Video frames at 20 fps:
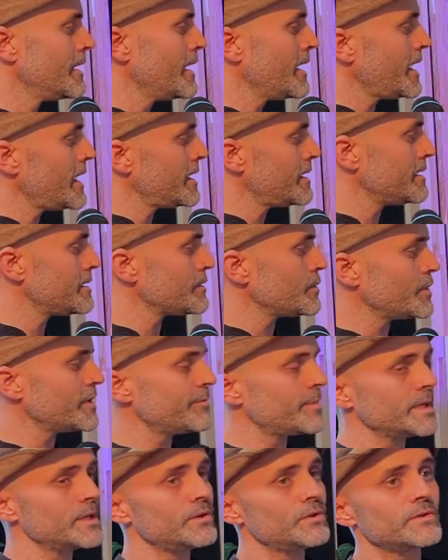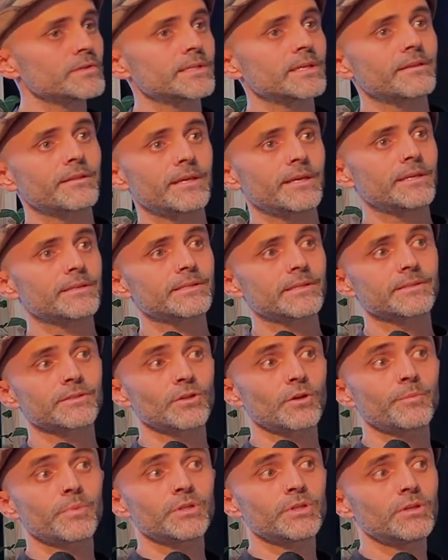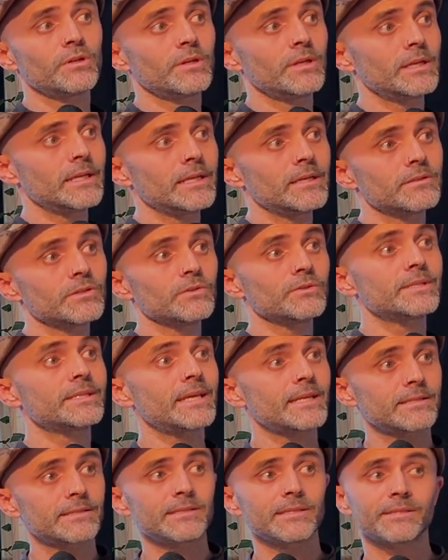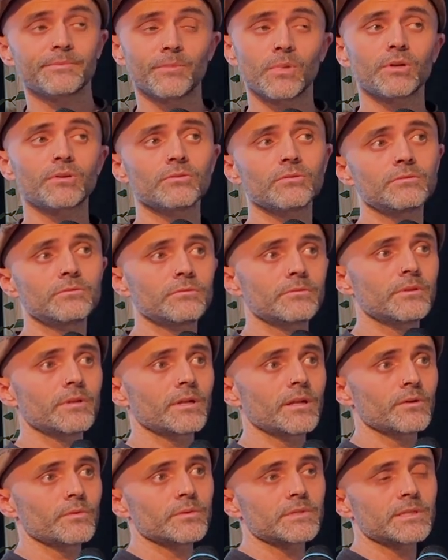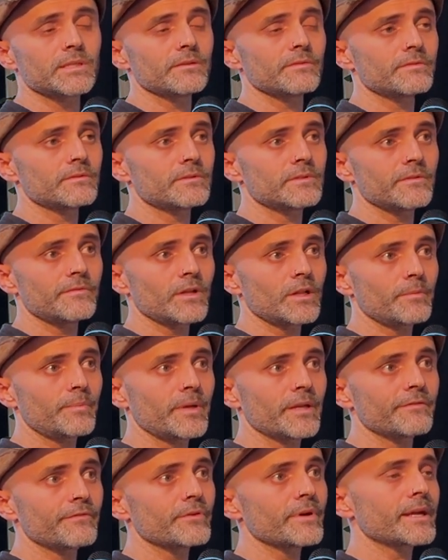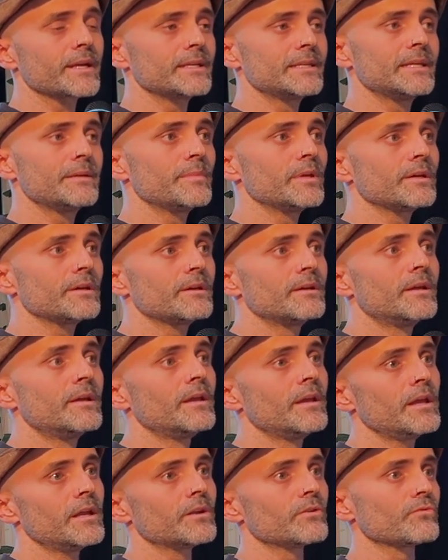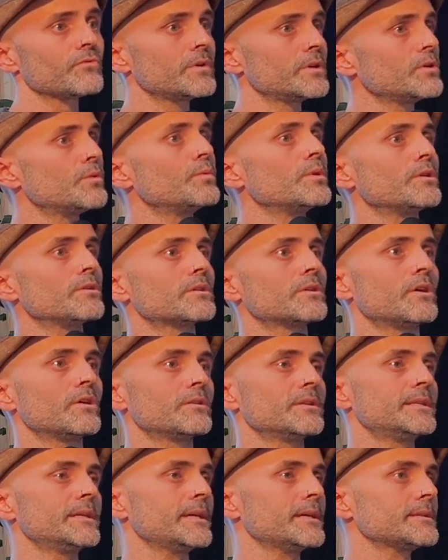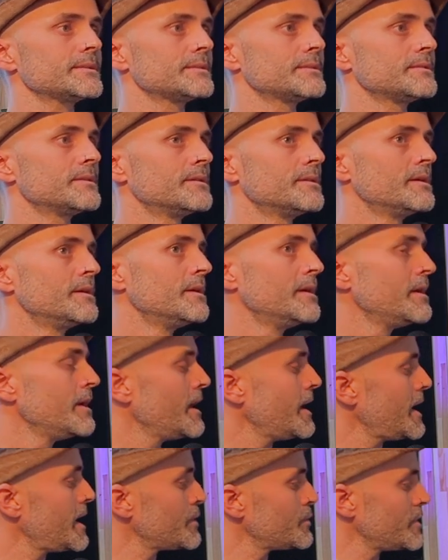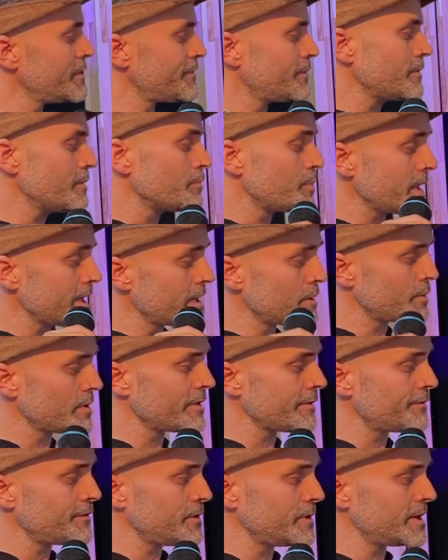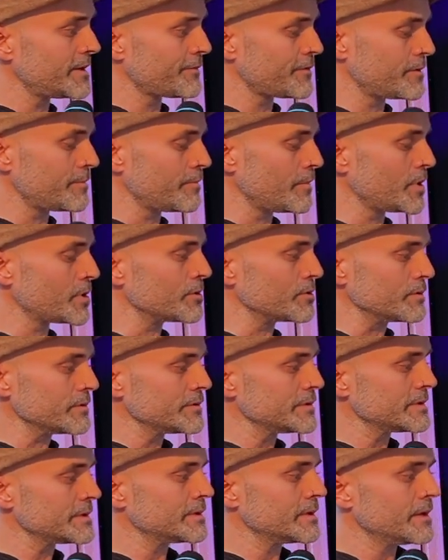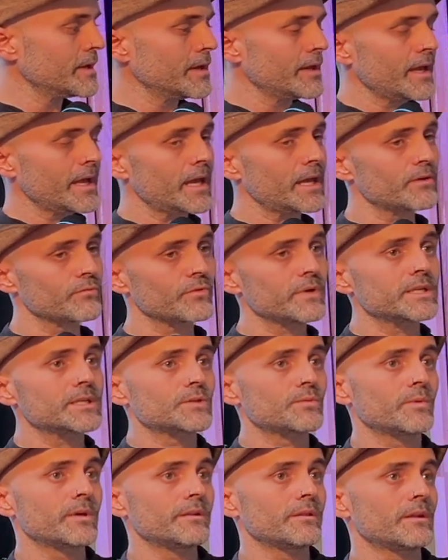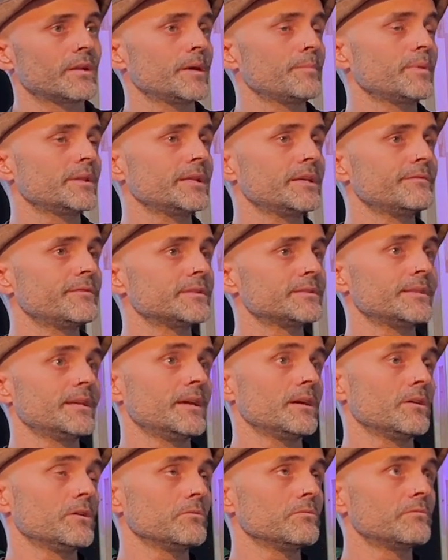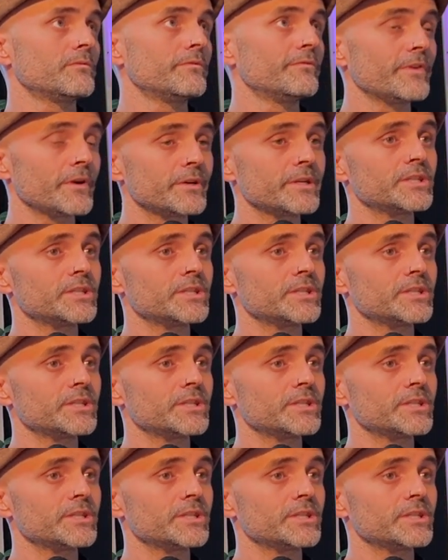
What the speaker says: And we've been using these as an opportunity to test this model that I was developing for academia in a real-world context. And we've played with a few different models, and reached one that I believe is now very